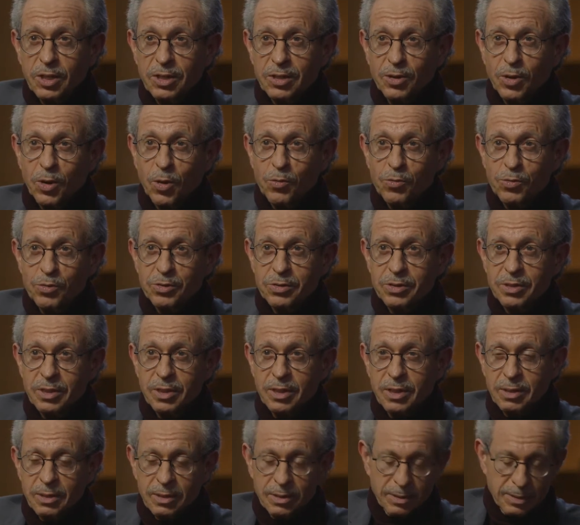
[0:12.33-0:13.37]
over
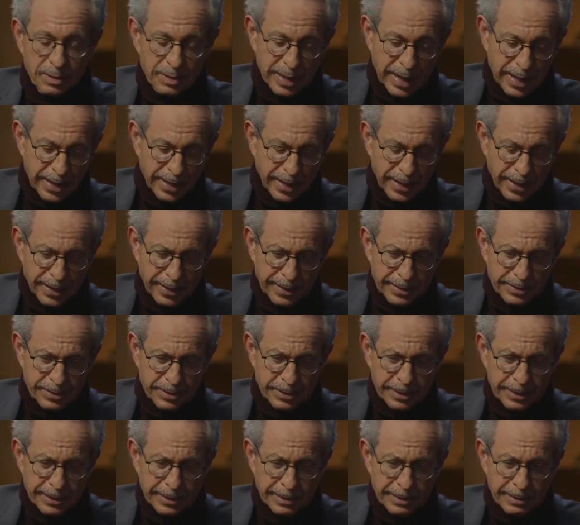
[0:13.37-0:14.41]
the decades.
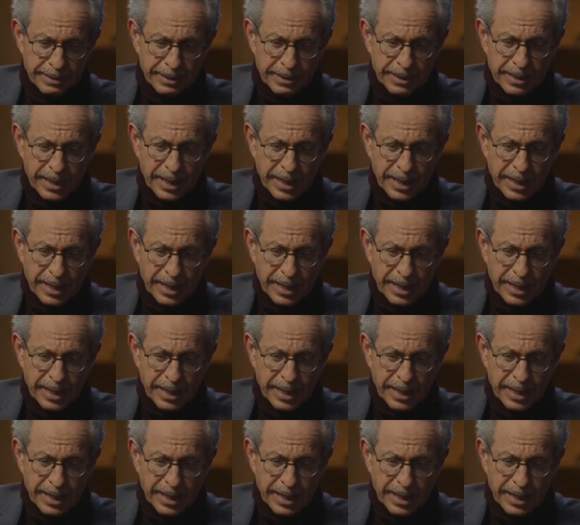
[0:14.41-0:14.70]
Uh,